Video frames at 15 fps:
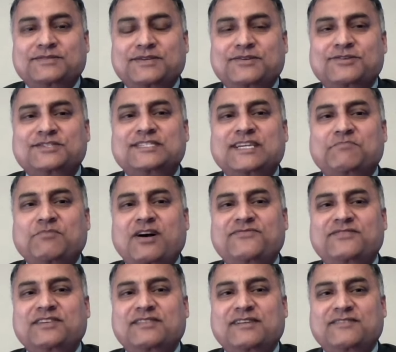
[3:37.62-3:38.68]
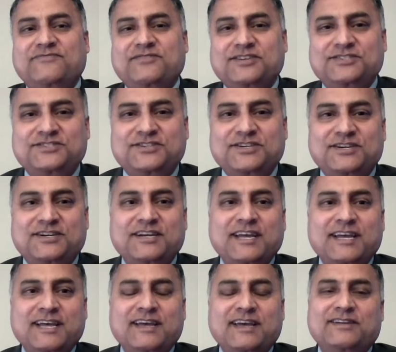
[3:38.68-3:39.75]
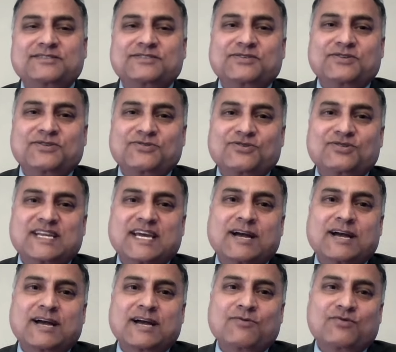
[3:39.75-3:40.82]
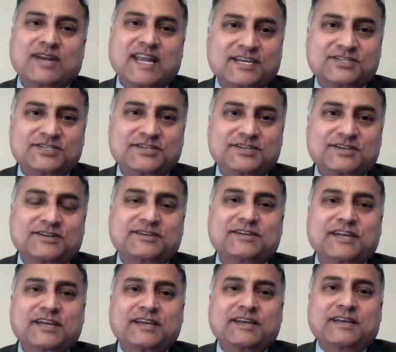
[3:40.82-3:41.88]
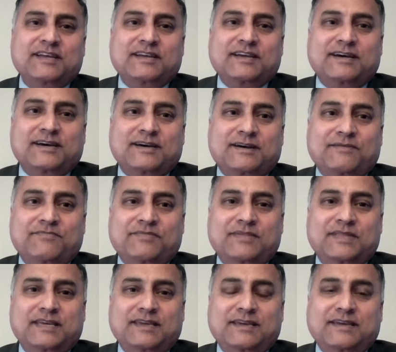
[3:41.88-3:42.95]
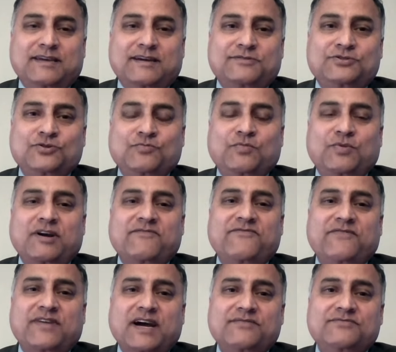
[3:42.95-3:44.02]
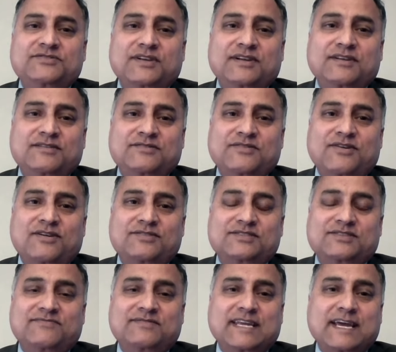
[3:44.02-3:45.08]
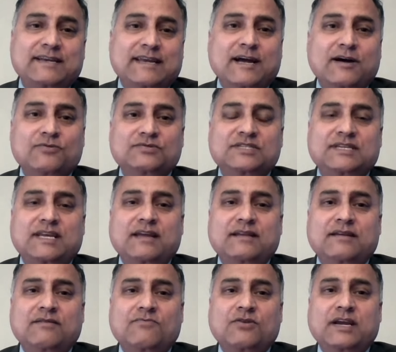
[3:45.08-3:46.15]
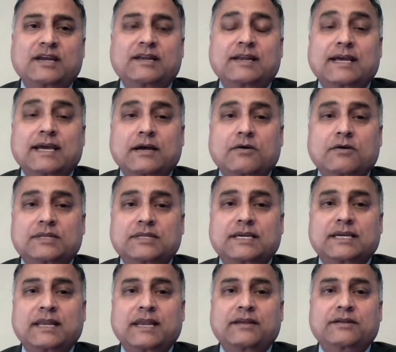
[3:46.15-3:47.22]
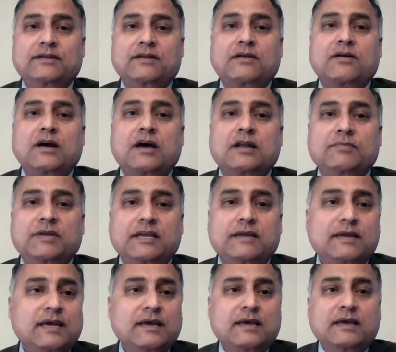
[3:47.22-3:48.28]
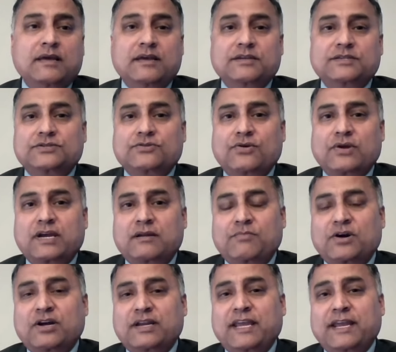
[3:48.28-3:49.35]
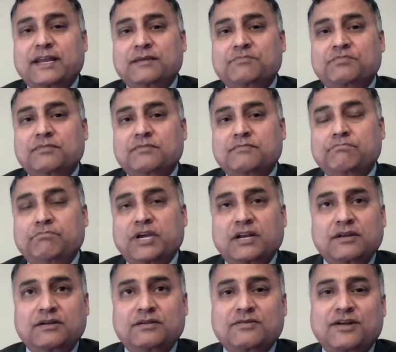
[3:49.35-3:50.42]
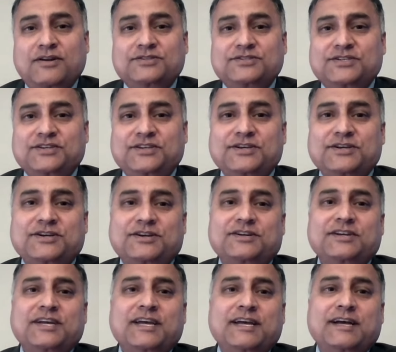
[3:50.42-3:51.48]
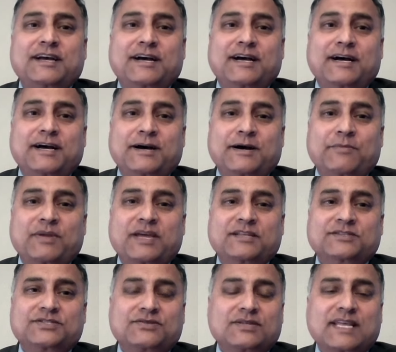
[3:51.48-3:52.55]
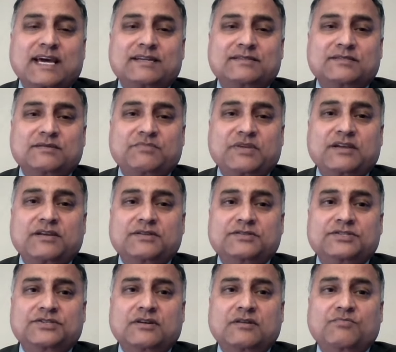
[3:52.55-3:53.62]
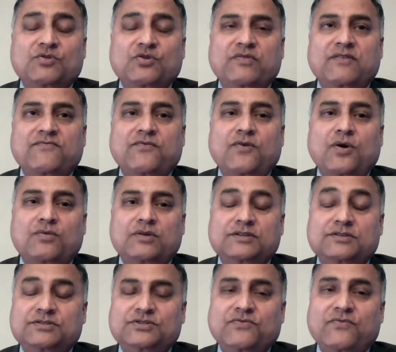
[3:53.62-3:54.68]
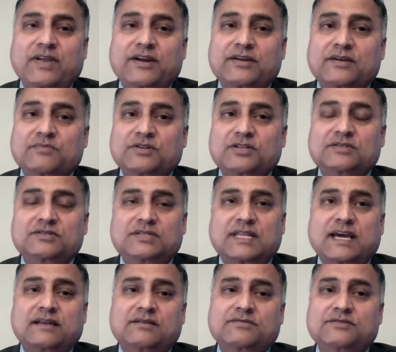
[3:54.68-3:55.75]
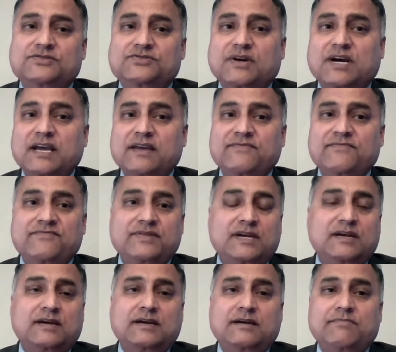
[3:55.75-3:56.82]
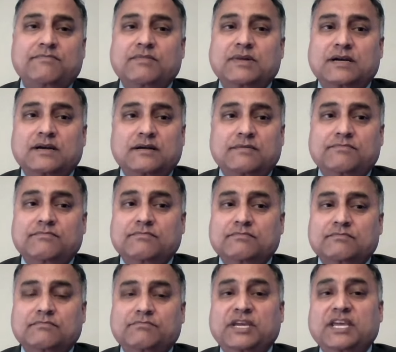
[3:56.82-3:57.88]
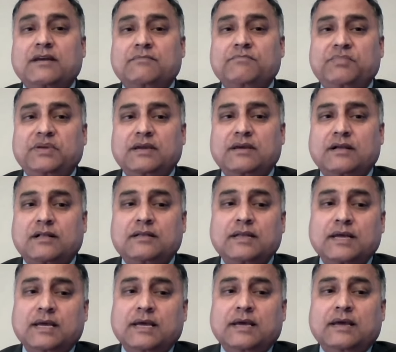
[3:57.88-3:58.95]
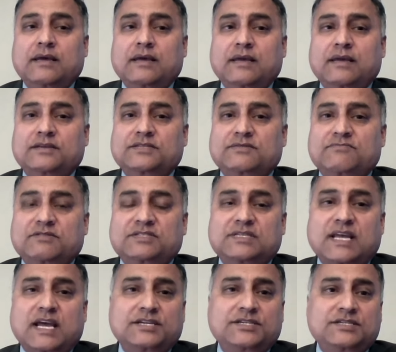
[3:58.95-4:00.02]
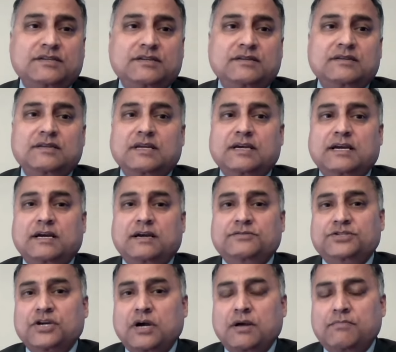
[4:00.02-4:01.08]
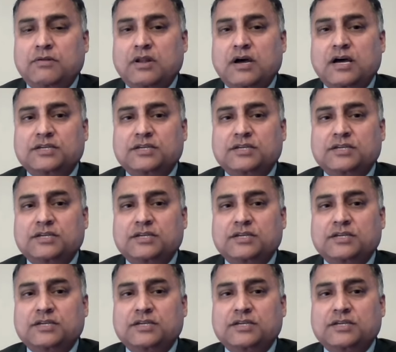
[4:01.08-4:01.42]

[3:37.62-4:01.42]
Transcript: is going to step off the cliff this year and is going to look down next year. The $2.5 trillion of debt outstanding right now in the Canadian economy is growing at about $80 billion a year. And so that is a big concern moving forward. The two variables that could drive BNPL is a recession, job